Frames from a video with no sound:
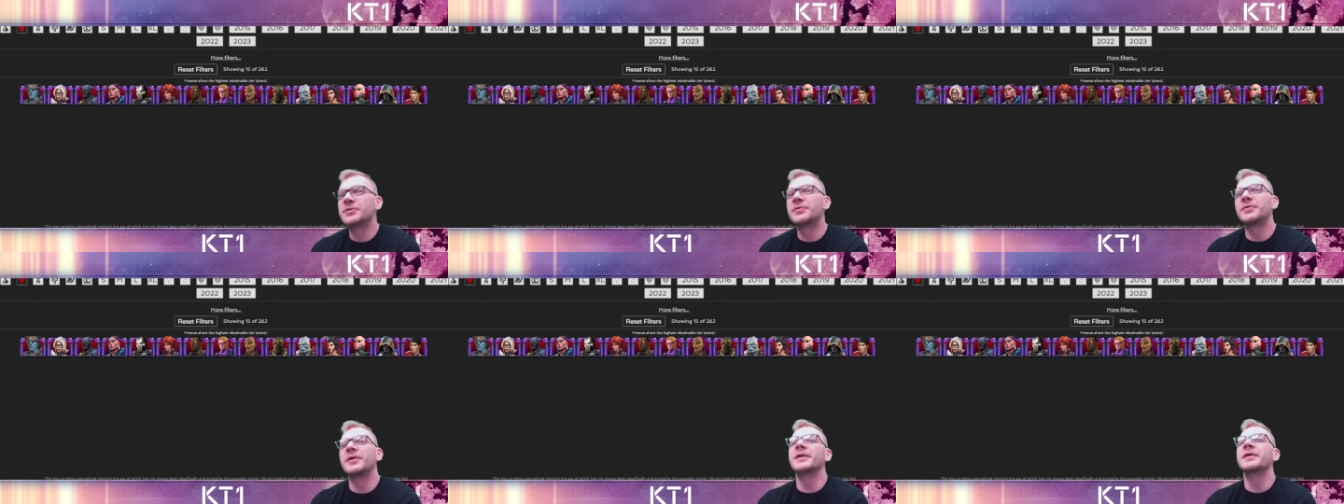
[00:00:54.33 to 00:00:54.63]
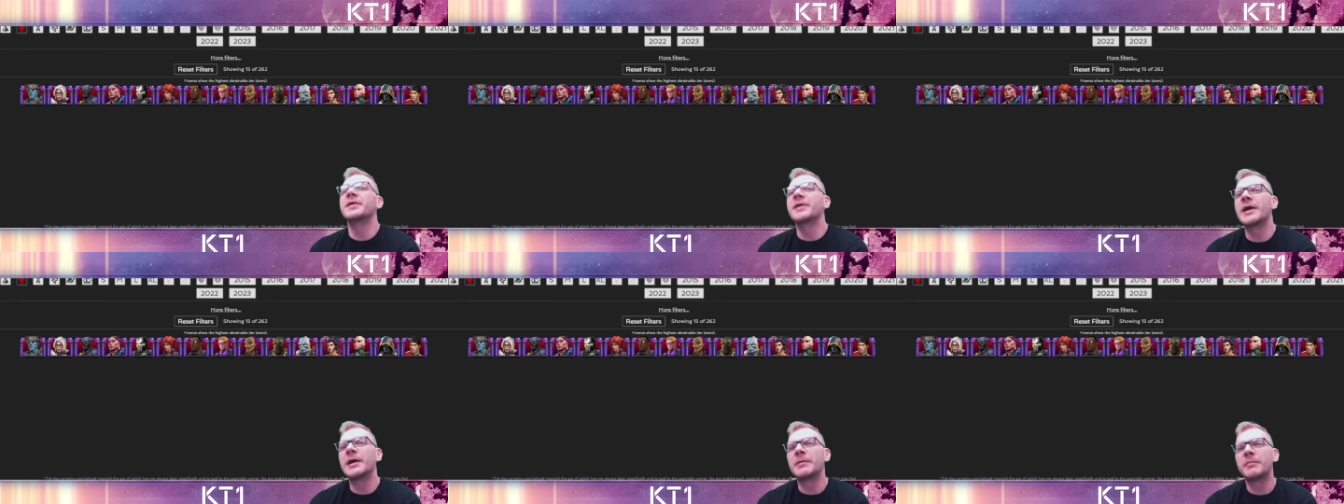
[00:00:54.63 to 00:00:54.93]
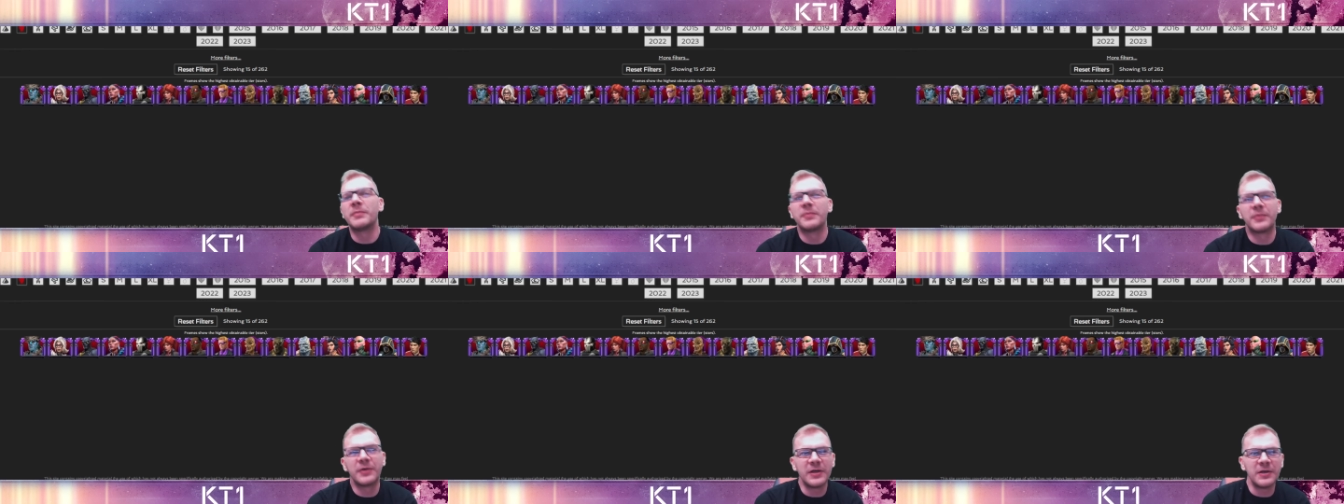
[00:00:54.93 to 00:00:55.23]
rank
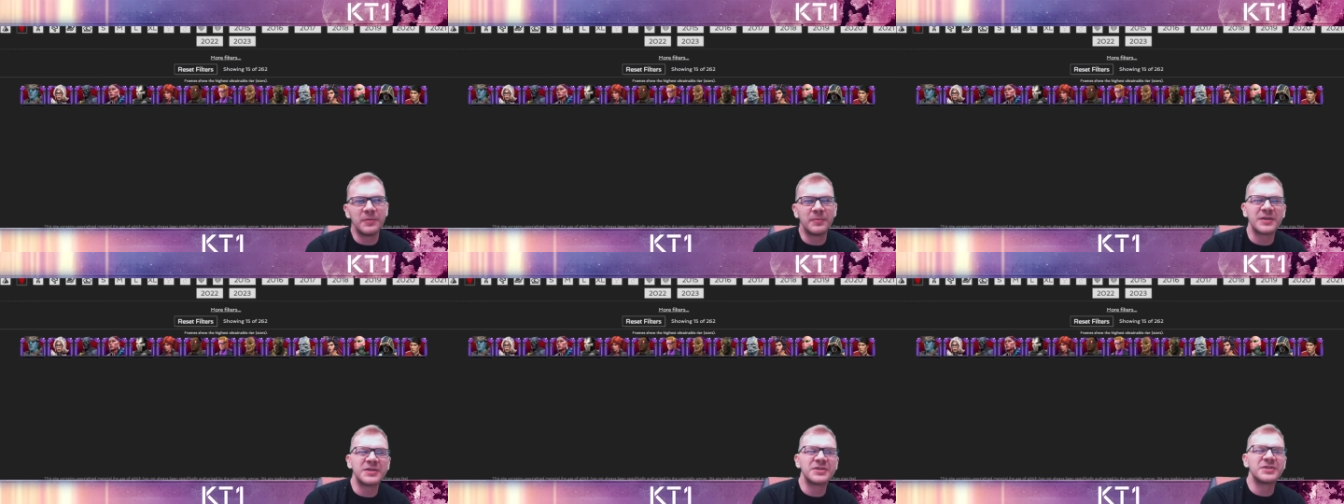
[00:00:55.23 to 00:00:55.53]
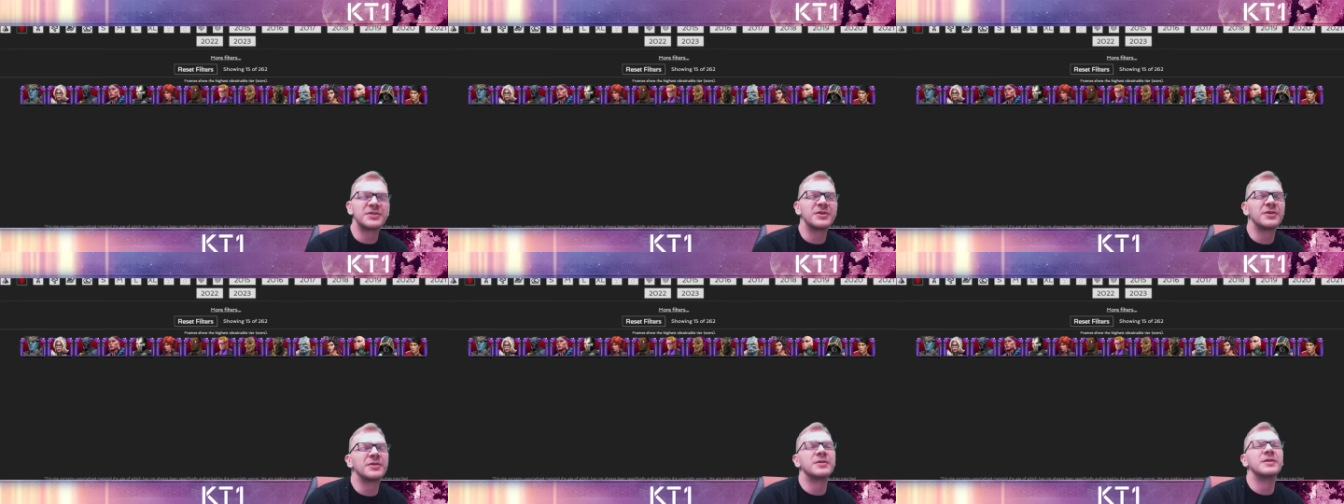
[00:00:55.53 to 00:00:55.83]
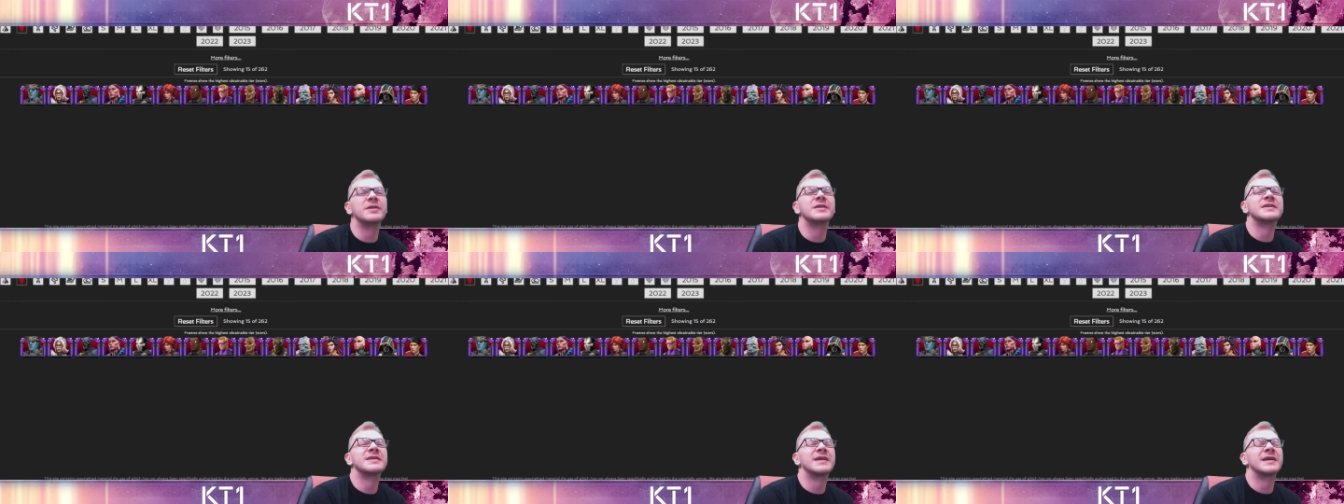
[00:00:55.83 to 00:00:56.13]
up pretty much is going to
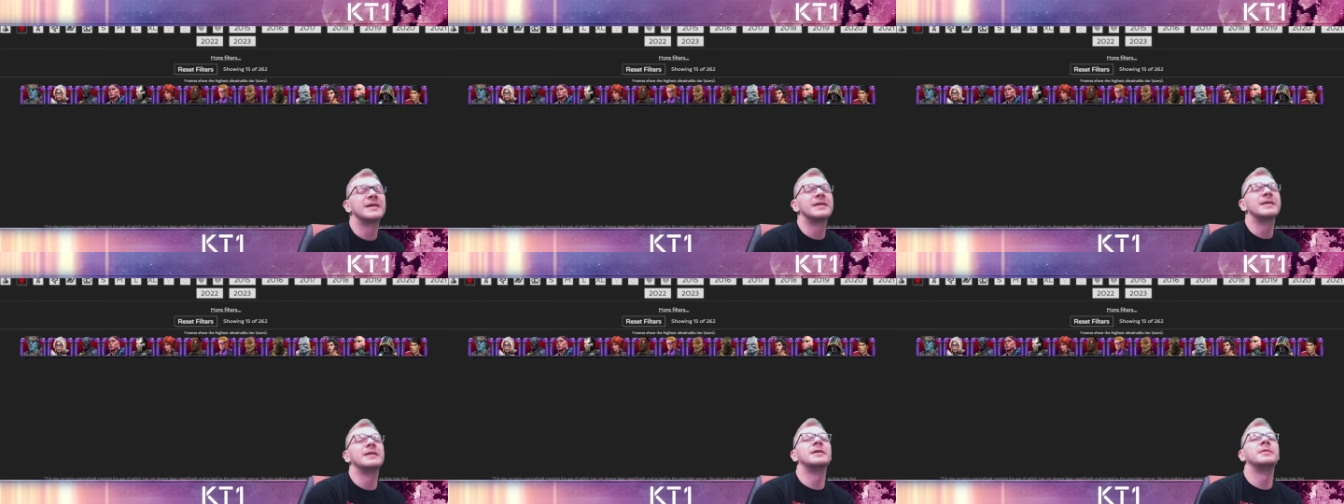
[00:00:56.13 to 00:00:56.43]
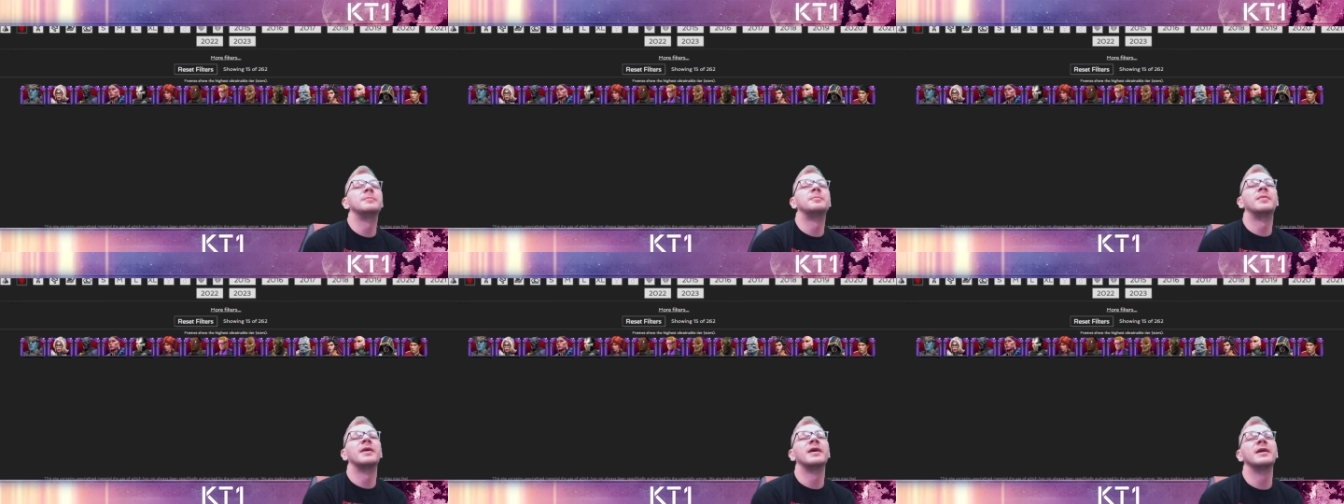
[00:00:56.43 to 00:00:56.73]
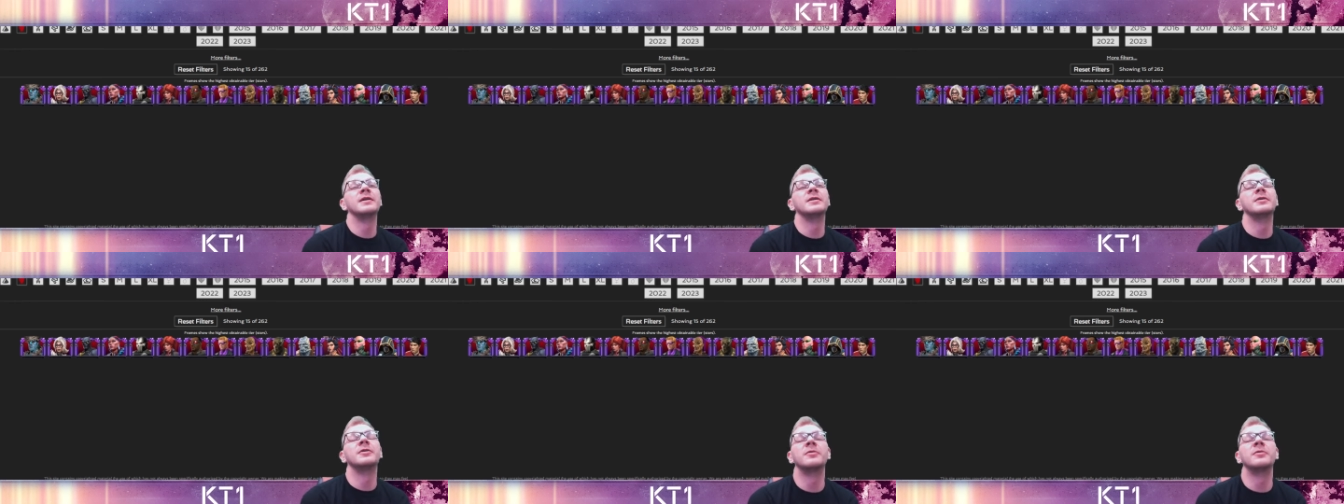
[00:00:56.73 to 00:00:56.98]
entirely depend